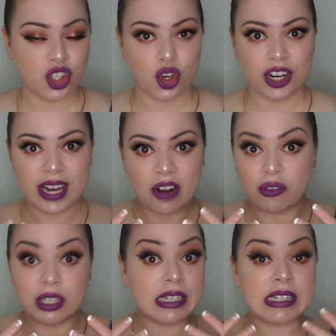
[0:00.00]
so you're
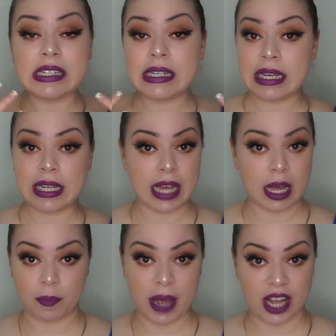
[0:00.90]
not really seeing
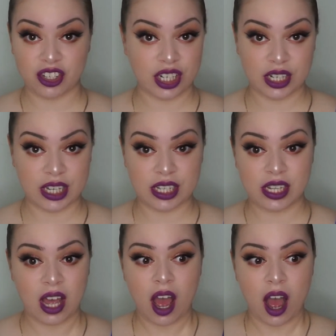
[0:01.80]
that patchiness
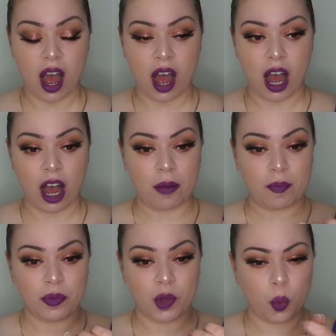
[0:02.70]

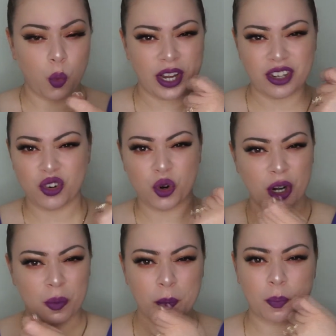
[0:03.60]
when
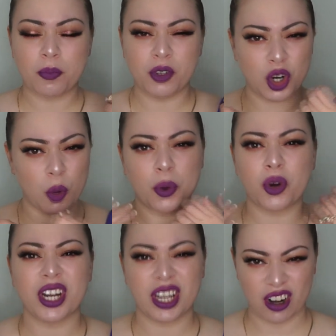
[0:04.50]
you're, you know,
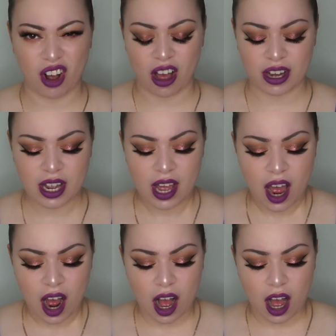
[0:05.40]
putting it on.
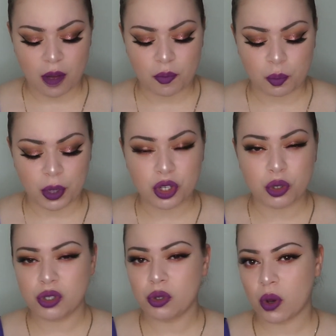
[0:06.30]
But
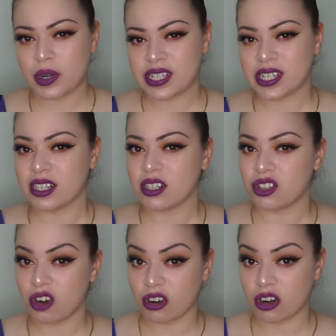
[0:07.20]
you do notice it in the
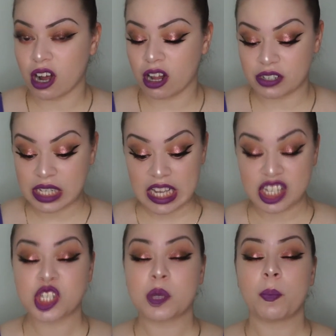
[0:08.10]
darker colors,
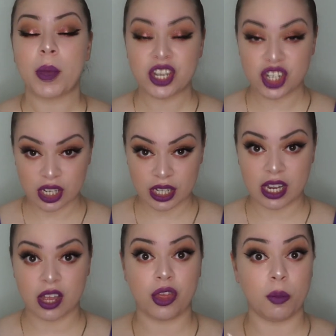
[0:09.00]

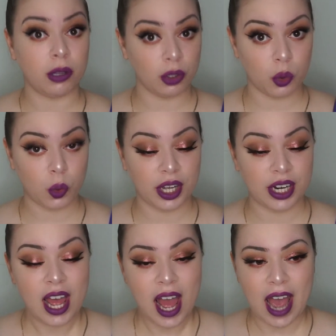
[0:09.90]
especially the blue one.
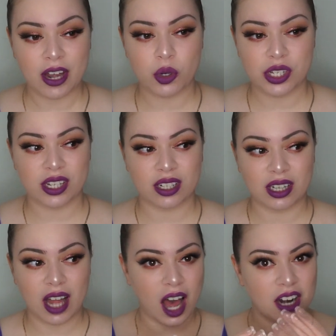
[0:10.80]
I noticed a
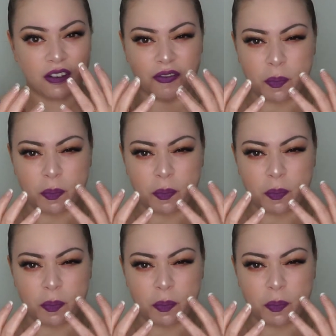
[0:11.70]
lot of